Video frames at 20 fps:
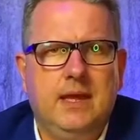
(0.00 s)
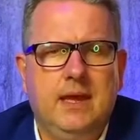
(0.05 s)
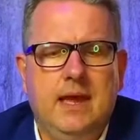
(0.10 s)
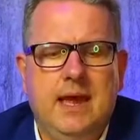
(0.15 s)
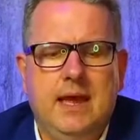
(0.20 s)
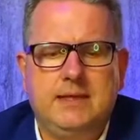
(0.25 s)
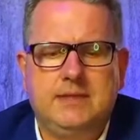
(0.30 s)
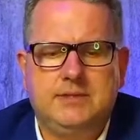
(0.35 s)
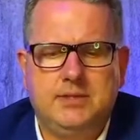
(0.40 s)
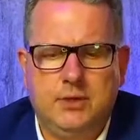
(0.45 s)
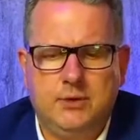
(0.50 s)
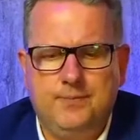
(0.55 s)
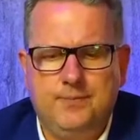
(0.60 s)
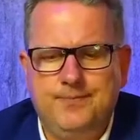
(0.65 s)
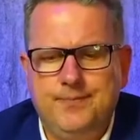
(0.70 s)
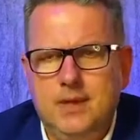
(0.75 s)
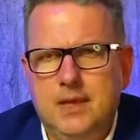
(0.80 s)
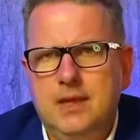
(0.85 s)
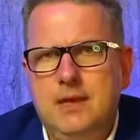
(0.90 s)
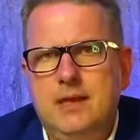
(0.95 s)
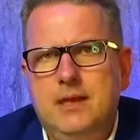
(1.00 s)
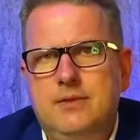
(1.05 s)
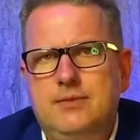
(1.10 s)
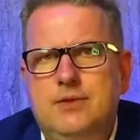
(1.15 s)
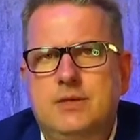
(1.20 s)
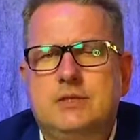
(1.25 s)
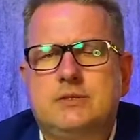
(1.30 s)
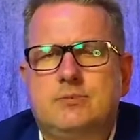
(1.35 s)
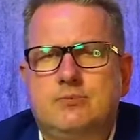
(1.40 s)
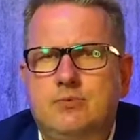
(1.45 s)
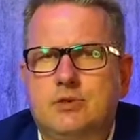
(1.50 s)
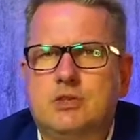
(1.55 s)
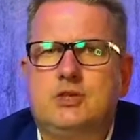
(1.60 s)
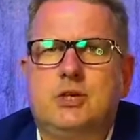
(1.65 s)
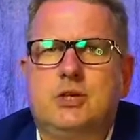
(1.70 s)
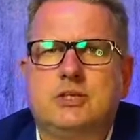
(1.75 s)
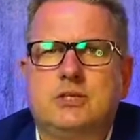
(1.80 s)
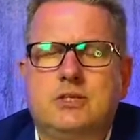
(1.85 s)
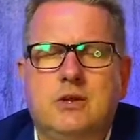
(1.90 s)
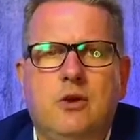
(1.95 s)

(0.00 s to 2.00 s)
And so, this was just an